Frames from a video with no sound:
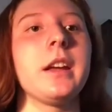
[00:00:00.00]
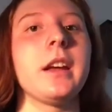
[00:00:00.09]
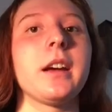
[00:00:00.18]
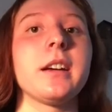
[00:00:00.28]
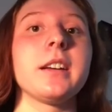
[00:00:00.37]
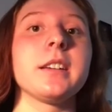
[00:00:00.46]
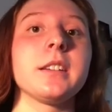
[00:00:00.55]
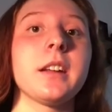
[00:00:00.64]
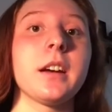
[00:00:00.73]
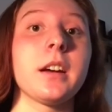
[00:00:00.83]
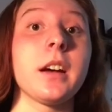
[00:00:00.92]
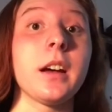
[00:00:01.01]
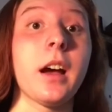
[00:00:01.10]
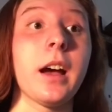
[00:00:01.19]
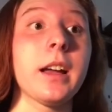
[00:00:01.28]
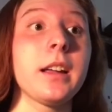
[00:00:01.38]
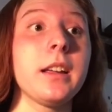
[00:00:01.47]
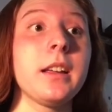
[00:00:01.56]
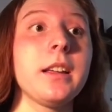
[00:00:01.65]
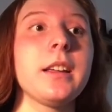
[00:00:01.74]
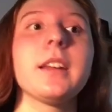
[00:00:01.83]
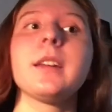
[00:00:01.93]
And I
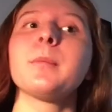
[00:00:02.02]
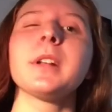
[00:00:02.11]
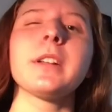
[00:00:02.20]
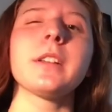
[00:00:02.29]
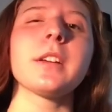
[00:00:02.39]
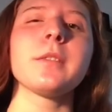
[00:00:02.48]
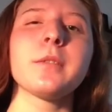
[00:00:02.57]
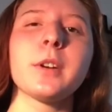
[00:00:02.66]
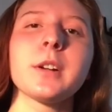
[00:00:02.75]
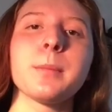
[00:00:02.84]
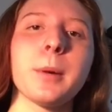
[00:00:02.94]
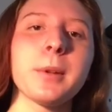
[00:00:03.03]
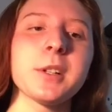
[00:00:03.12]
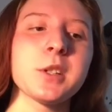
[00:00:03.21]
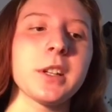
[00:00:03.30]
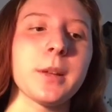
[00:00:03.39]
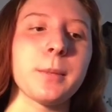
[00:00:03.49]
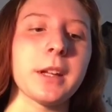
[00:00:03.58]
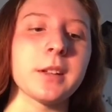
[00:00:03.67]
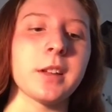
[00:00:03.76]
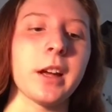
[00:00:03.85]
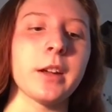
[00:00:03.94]
am really looking forward to publishing it
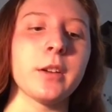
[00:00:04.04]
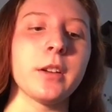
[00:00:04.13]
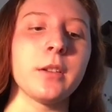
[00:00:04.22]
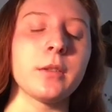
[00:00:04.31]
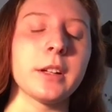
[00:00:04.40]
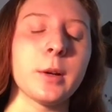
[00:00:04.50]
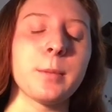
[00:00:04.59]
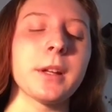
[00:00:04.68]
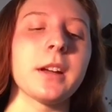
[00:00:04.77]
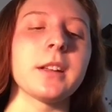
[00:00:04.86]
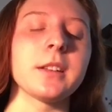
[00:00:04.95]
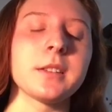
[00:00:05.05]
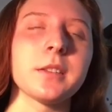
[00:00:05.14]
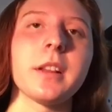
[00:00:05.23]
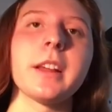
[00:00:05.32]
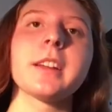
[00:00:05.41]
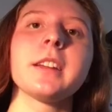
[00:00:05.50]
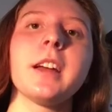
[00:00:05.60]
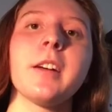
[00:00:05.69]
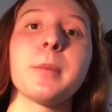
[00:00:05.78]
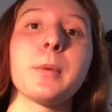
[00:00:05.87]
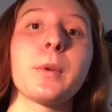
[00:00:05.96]
because I really hope you guys like it.
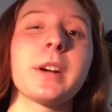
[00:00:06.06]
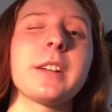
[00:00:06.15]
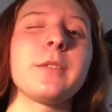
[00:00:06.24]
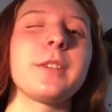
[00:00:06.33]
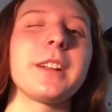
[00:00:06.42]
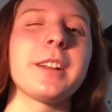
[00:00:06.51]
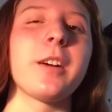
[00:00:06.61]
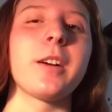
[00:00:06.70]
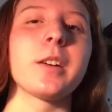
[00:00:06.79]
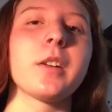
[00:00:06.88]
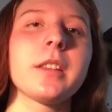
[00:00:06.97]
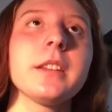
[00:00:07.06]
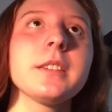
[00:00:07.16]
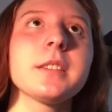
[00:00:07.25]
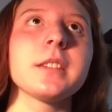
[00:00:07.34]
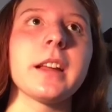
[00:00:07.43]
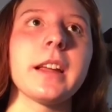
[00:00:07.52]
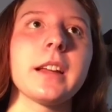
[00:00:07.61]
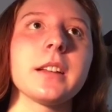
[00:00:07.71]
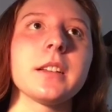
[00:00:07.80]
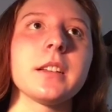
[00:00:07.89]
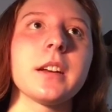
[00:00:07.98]
I've been working really hard on this.
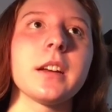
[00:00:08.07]
And